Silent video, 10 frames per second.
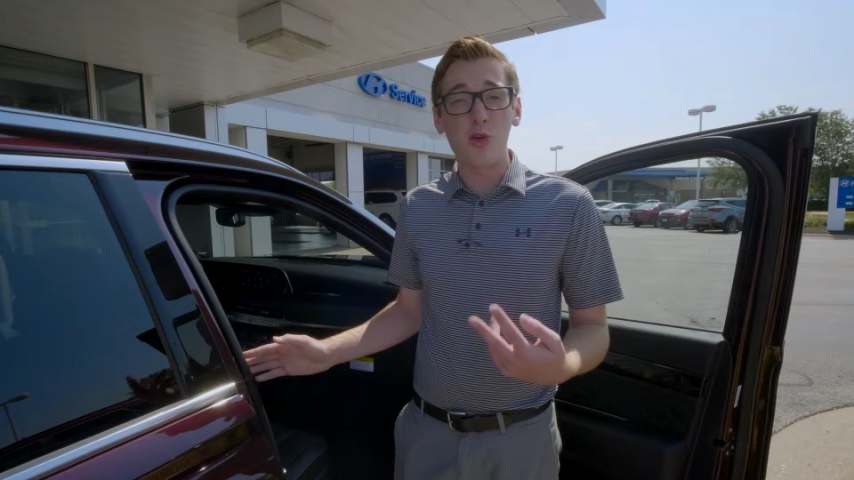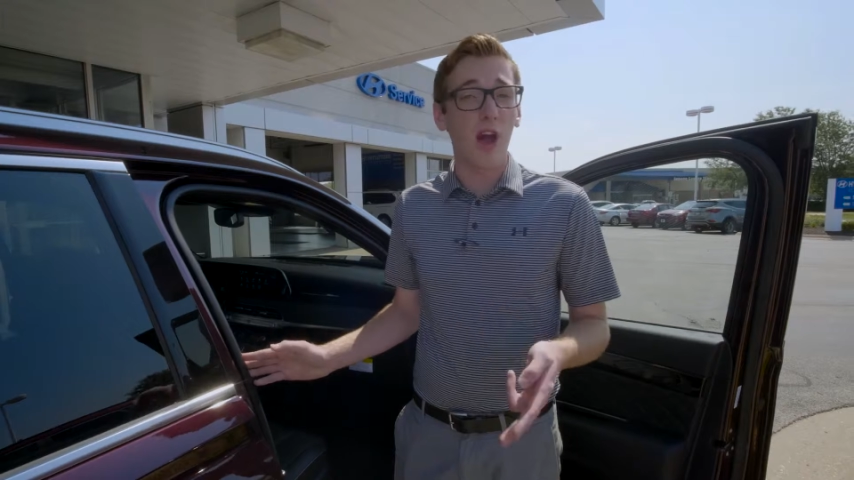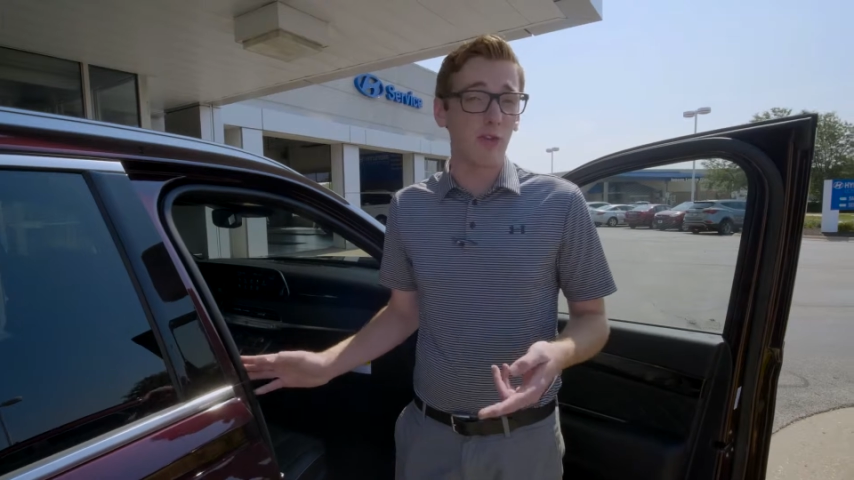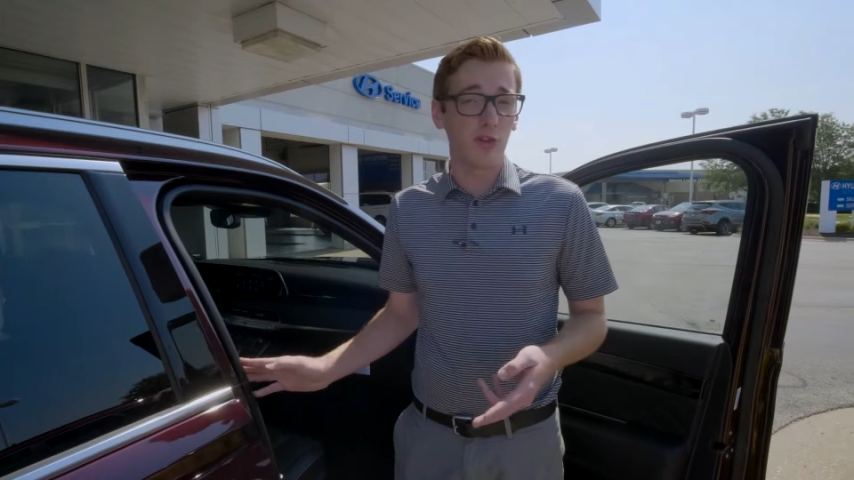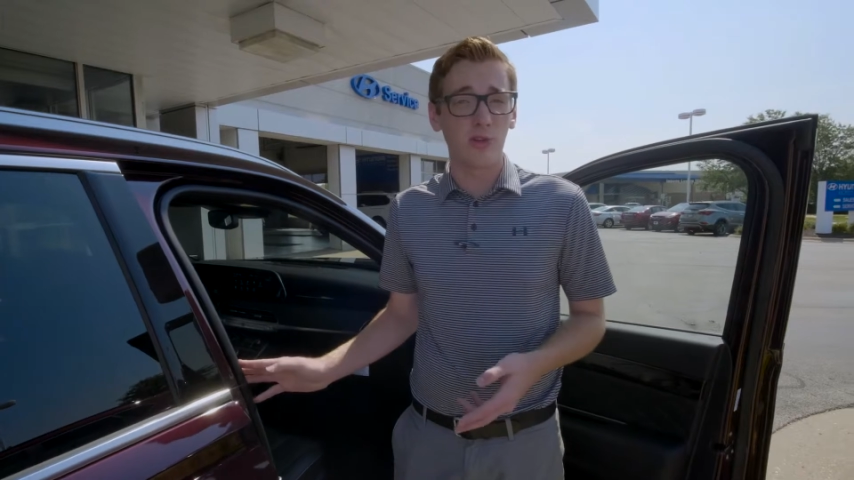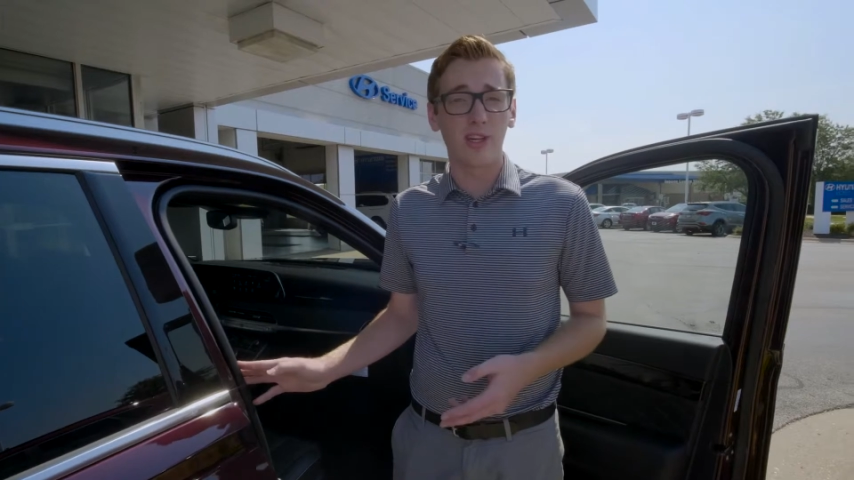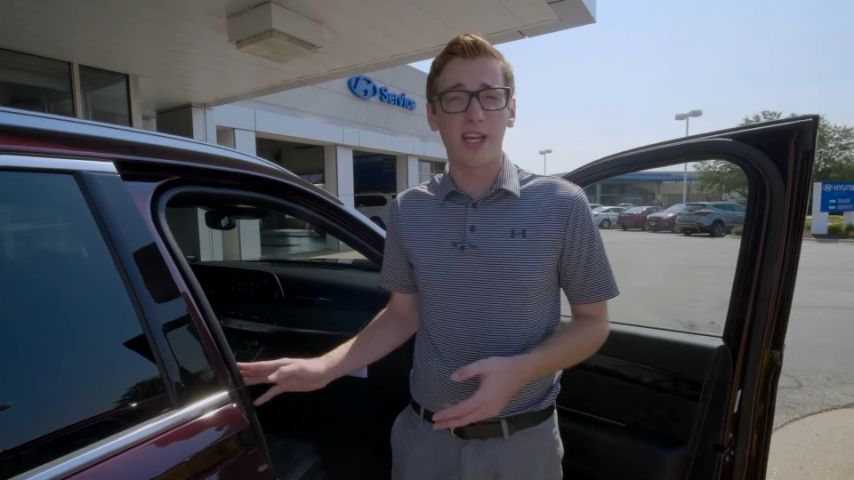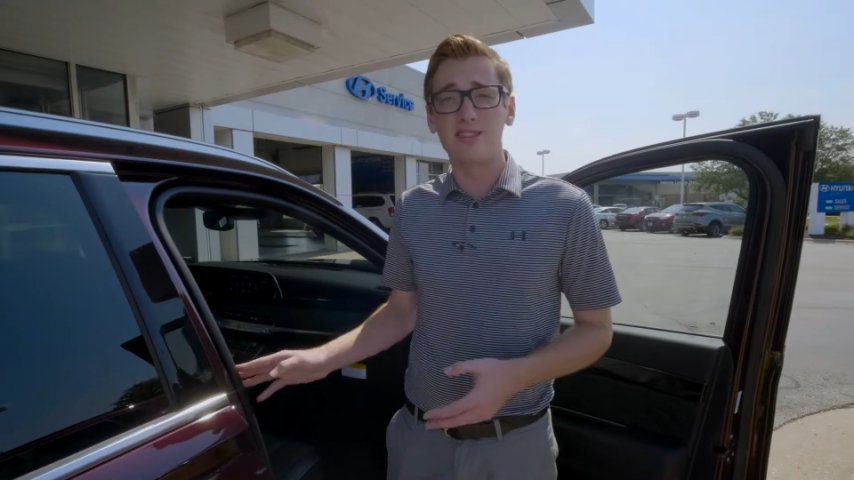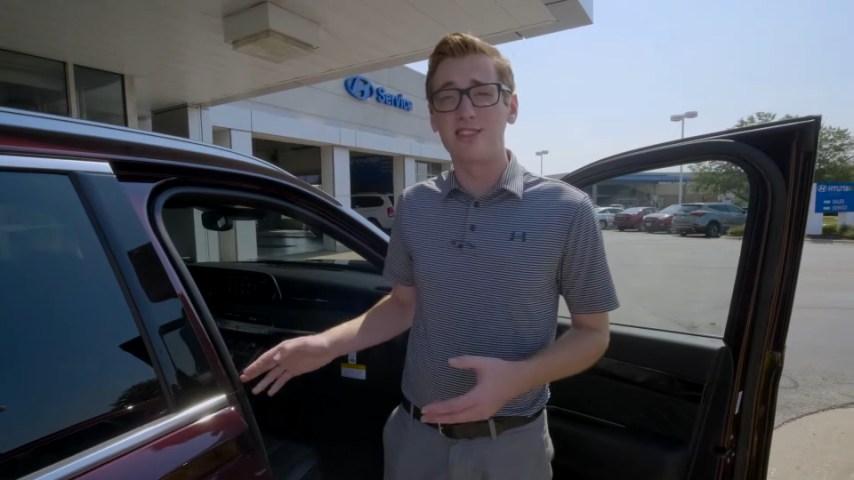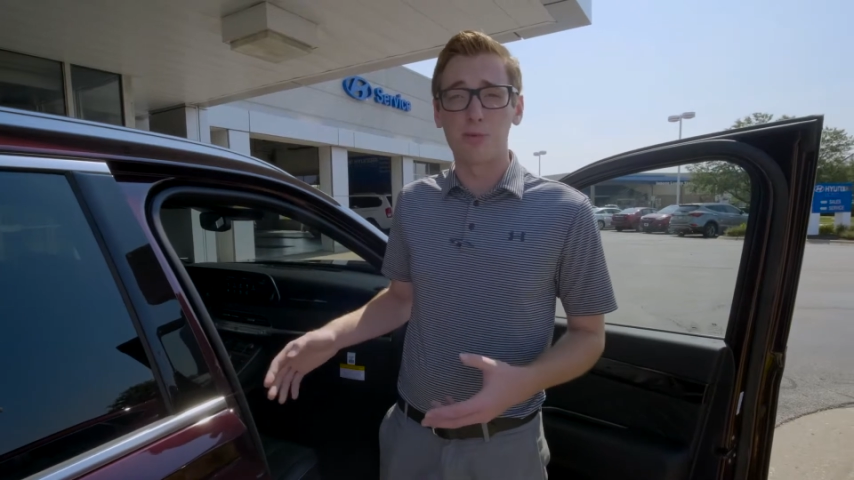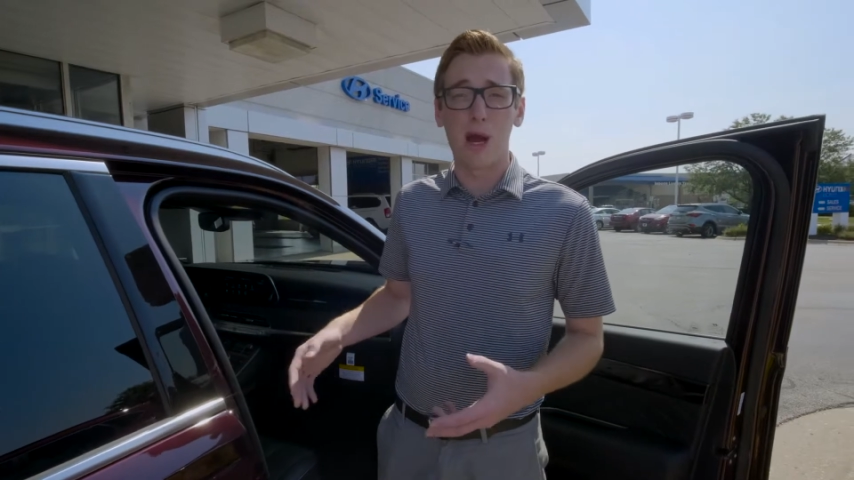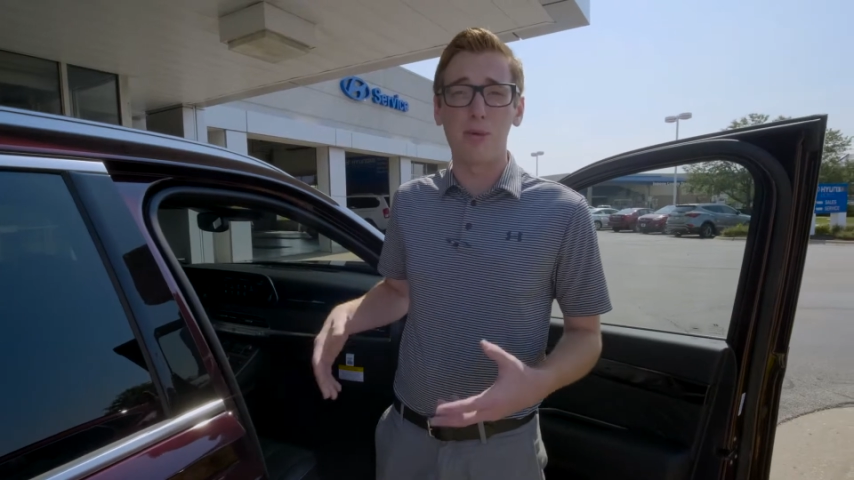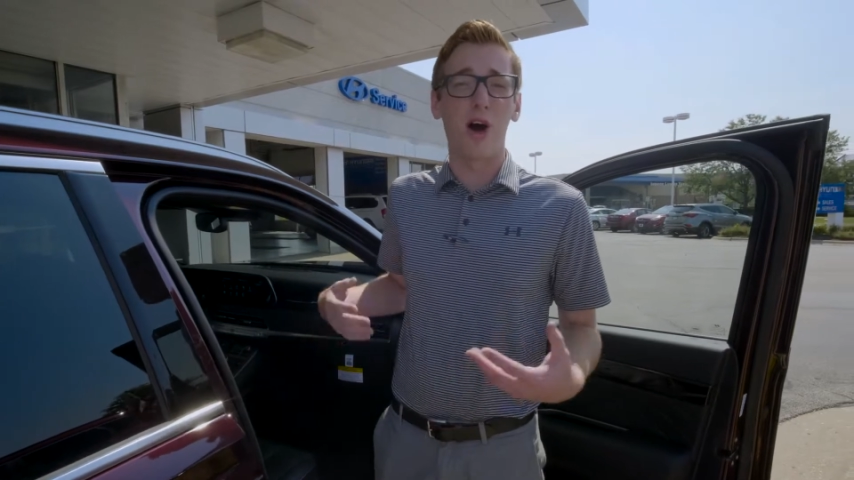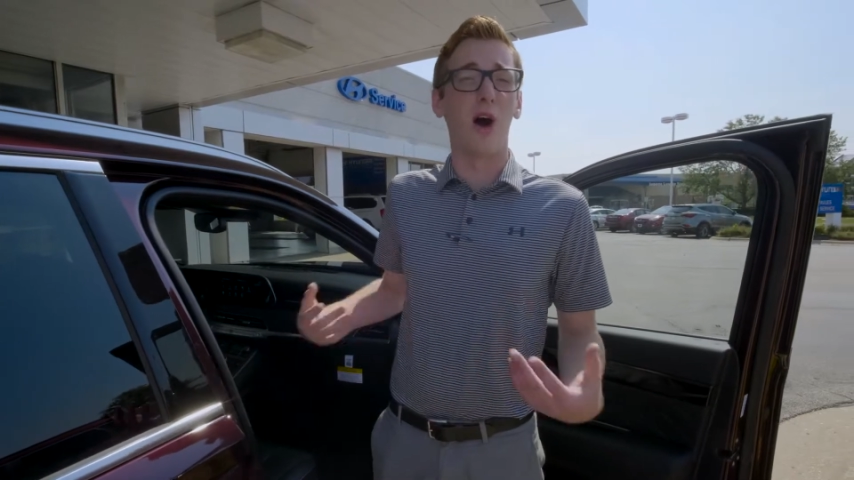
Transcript: you have your 2 kids, and they're probably